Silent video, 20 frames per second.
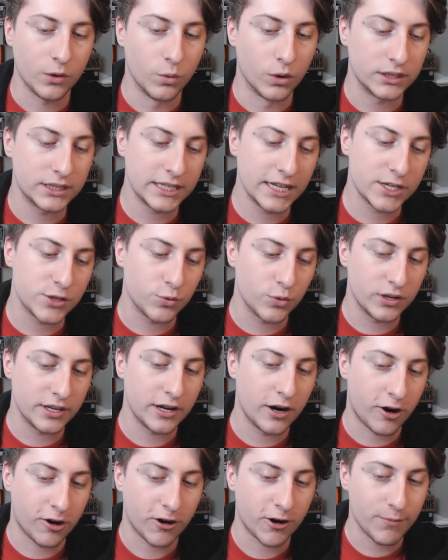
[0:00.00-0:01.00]
One thing that's
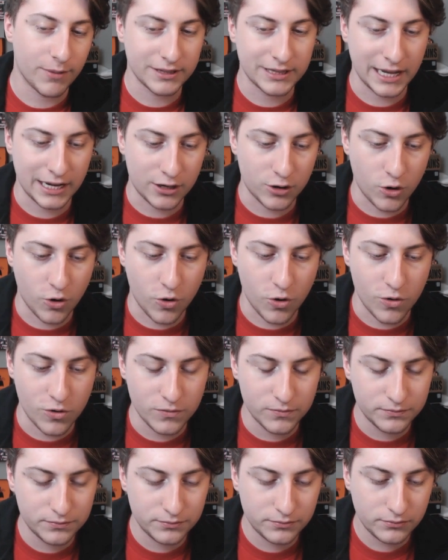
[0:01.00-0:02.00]
really hard about that
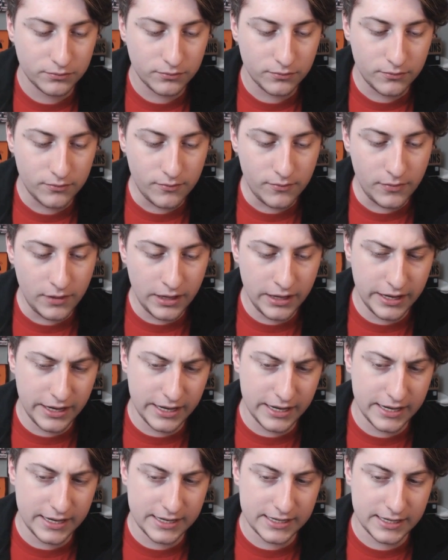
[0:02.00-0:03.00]
goal
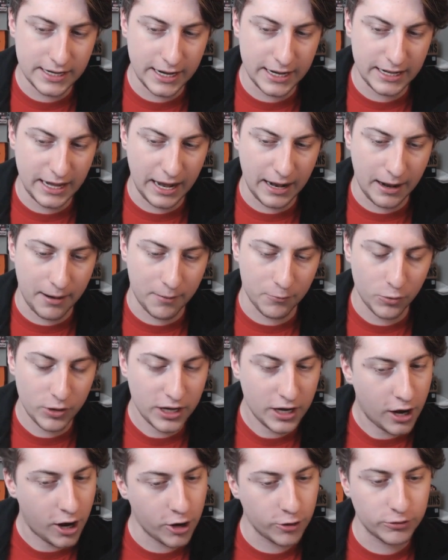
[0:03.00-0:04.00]
is, and I'm
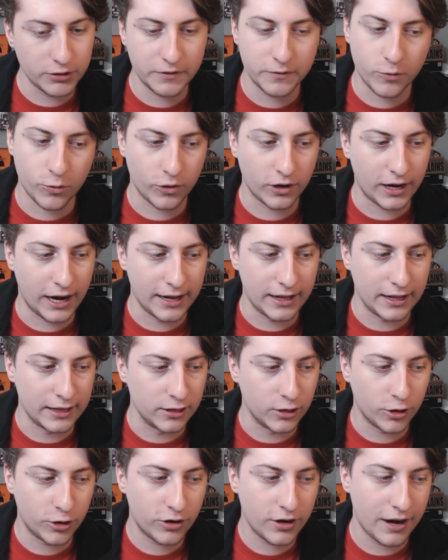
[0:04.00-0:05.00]
really hungry for it. I
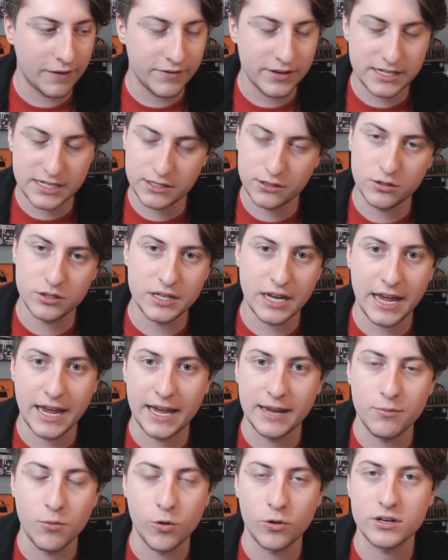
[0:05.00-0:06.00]
learn every single
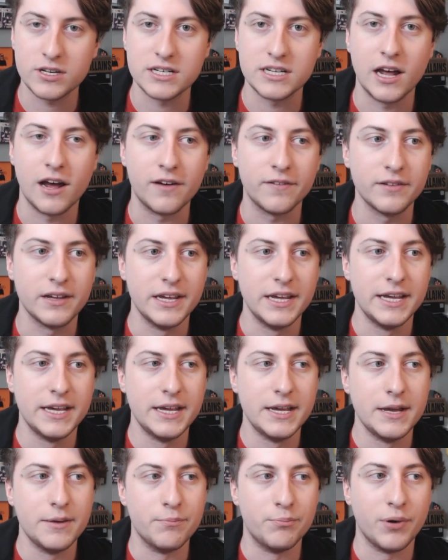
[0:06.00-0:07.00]
day more stuff.
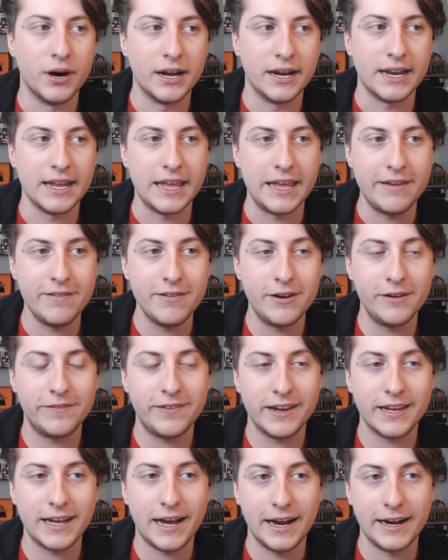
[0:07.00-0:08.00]
But even
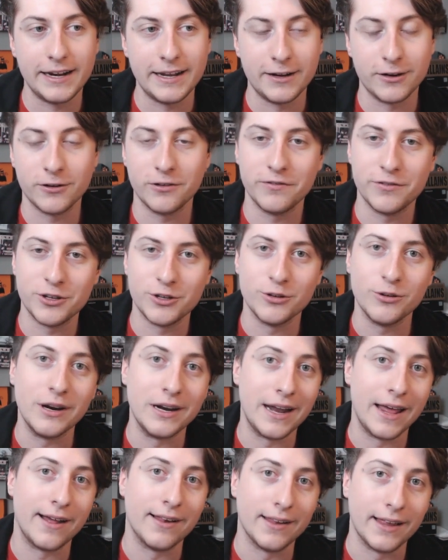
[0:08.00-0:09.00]
if I got an interview
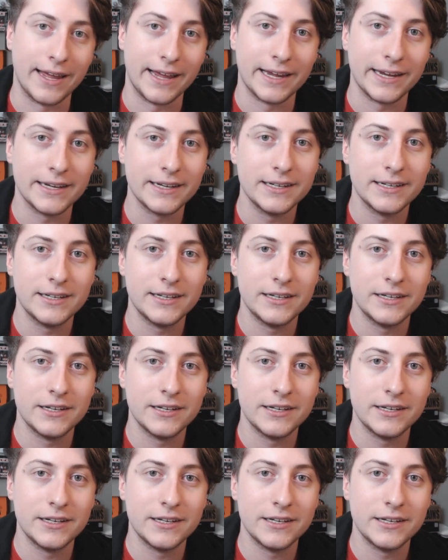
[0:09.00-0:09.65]
in LA,